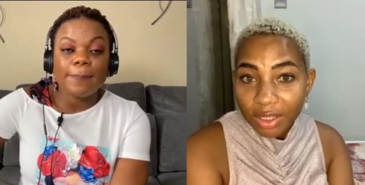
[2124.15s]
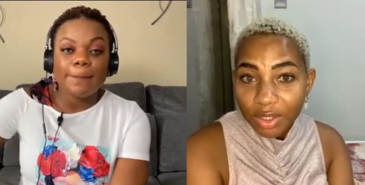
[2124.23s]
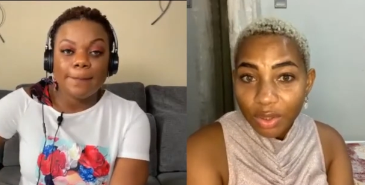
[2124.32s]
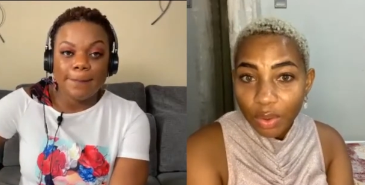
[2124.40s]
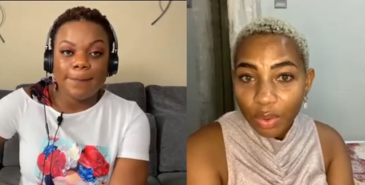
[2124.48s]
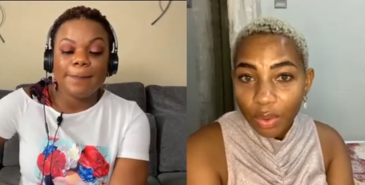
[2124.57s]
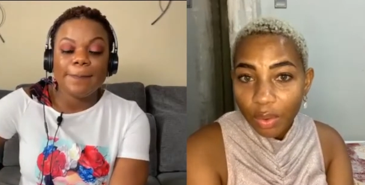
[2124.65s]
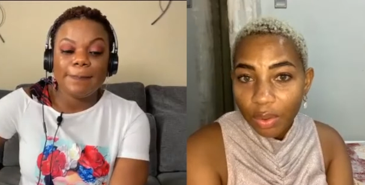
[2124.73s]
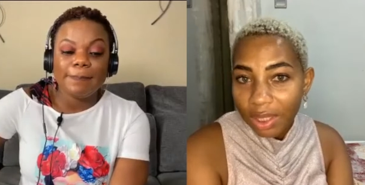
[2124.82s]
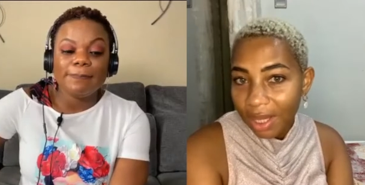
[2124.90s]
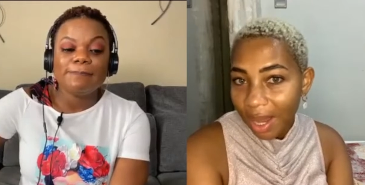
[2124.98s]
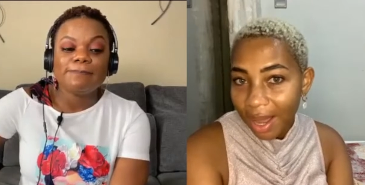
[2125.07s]
Speaker 1: So
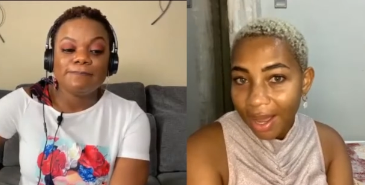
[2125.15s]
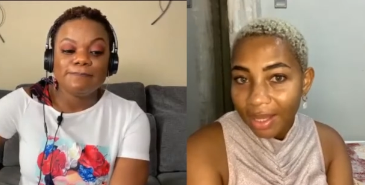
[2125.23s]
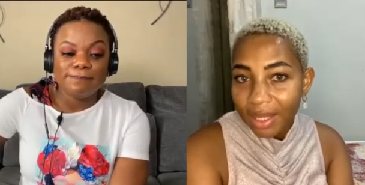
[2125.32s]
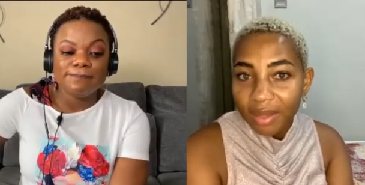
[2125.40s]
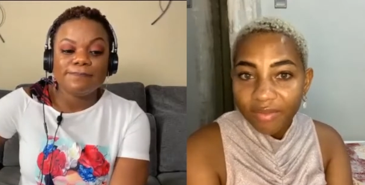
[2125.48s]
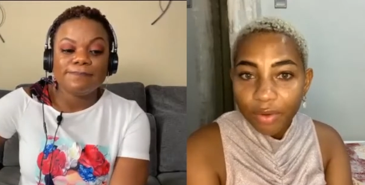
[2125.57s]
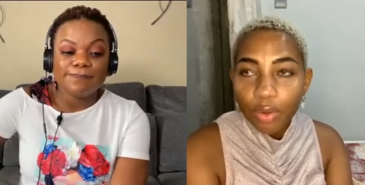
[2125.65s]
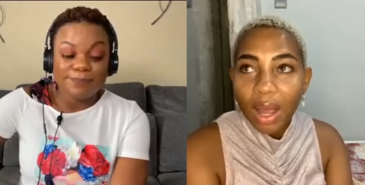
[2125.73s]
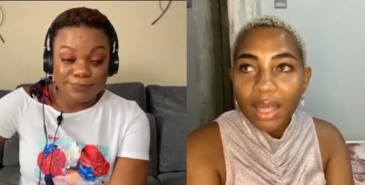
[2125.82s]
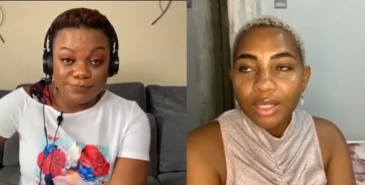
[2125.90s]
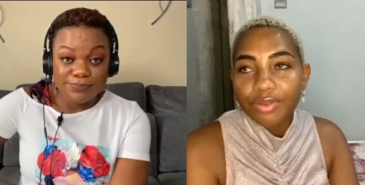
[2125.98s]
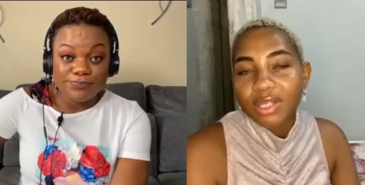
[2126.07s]
yeah, if you are
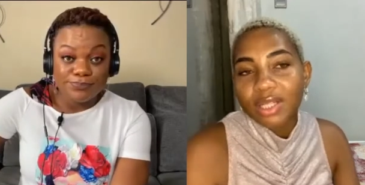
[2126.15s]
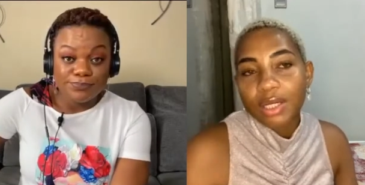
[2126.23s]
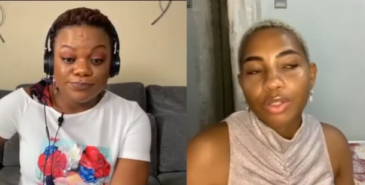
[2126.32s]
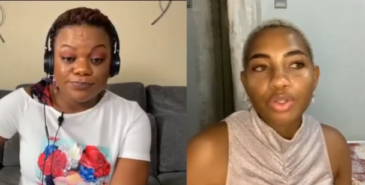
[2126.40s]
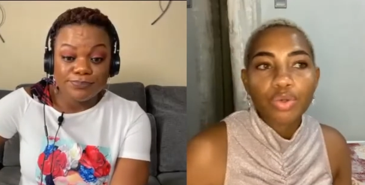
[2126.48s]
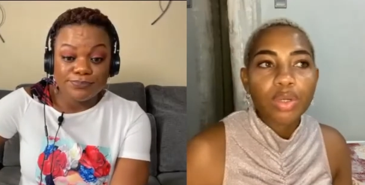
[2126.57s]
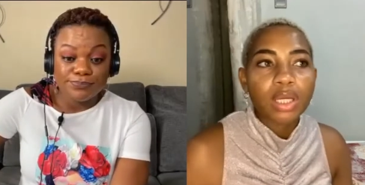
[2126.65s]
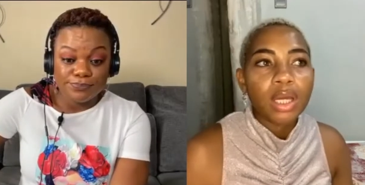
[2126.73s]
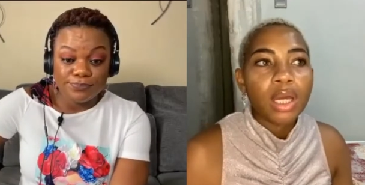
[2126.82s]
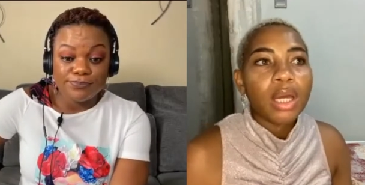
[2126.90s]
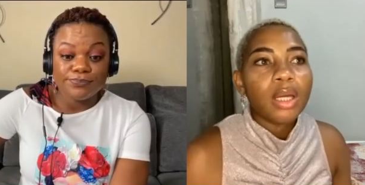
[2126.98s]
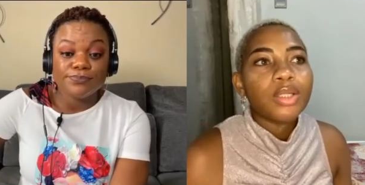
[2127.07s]
interested in doing
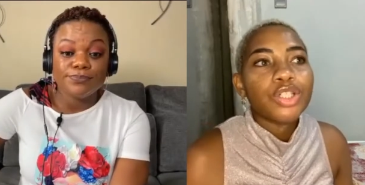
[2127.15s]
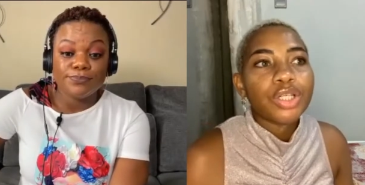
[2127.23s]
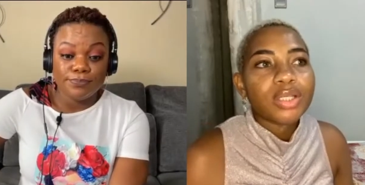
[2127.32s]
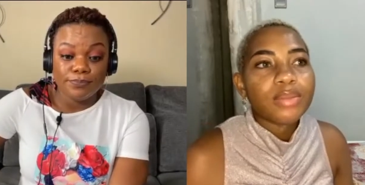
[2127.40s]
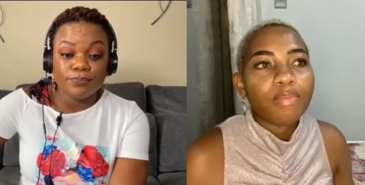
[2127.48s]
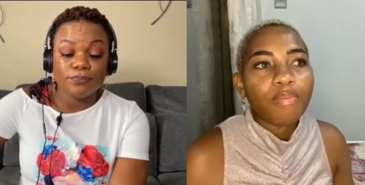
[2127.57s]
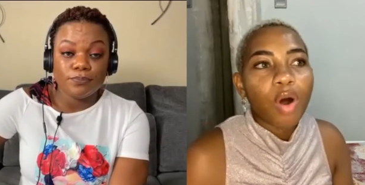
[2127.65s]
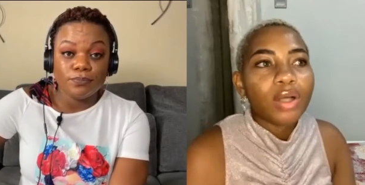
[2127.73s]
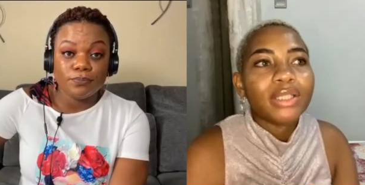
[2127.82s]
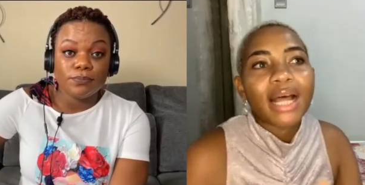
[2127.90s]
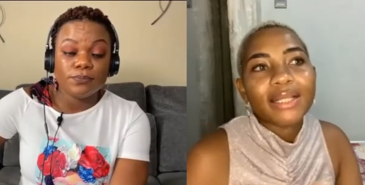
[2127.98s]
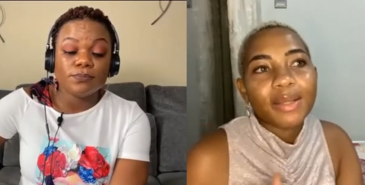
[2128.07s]
just more
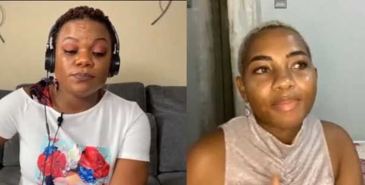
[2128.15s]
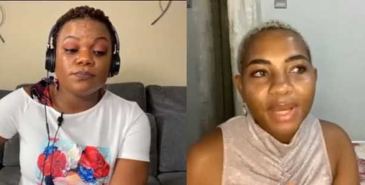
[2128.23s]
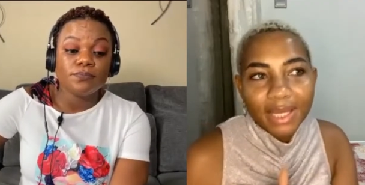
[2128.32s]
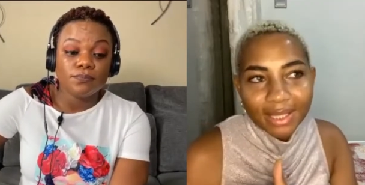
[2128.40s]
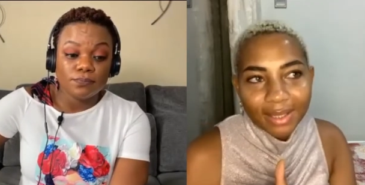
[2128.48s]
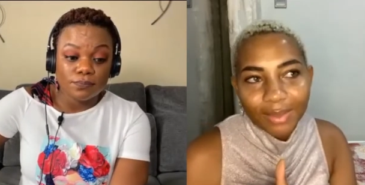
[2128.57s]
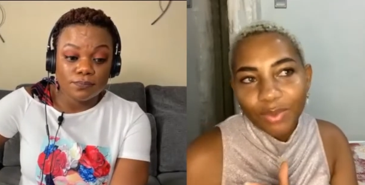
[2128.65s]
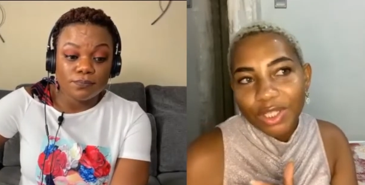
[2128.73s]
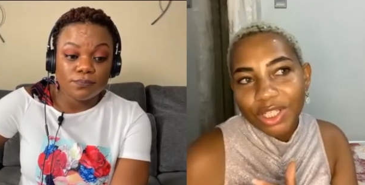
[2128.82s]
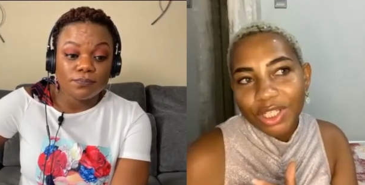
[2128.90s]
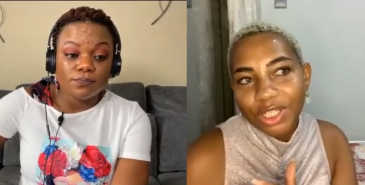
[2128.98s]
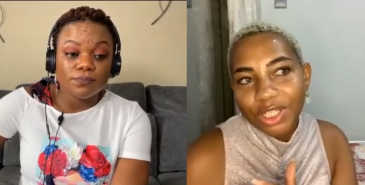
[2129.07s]
than the basic,
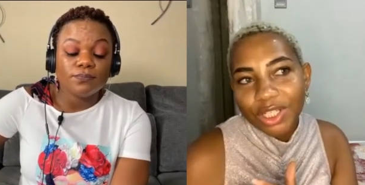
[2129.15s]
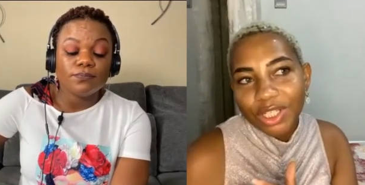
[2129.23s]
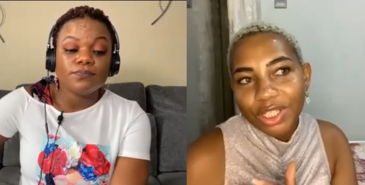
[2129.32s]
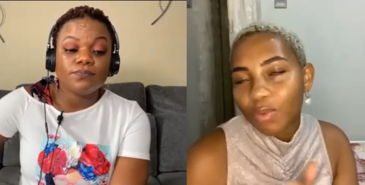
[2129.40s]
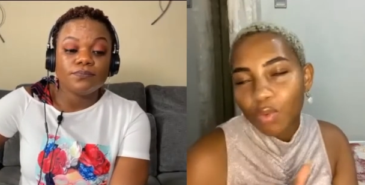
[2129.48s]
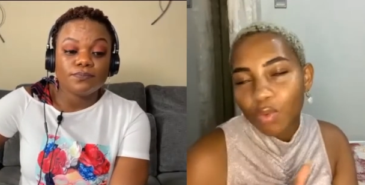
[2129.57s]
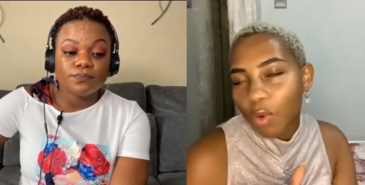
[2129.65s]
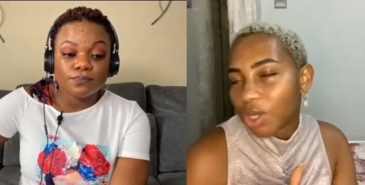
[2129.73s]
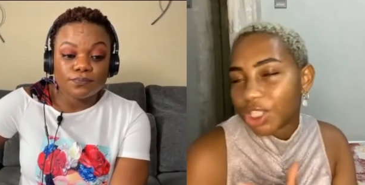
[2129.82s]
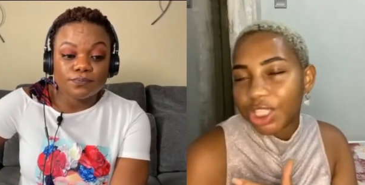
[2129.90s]
which is AKA